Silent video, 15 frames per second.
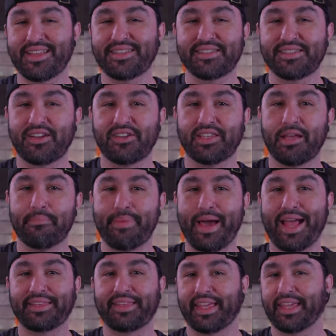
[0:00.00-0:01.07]
necessarily a
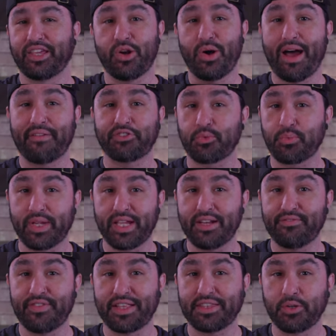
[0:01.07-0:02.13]
bad thing. You don't have to
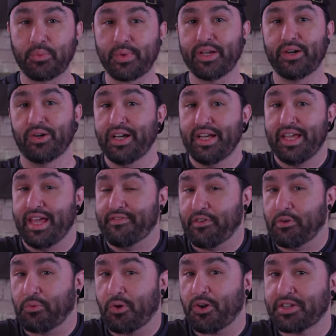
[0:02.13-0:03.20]
reinvent the wheel. If
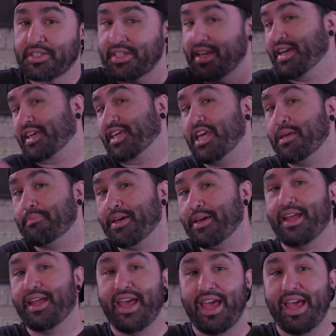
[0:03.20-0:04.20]
it works, keep it,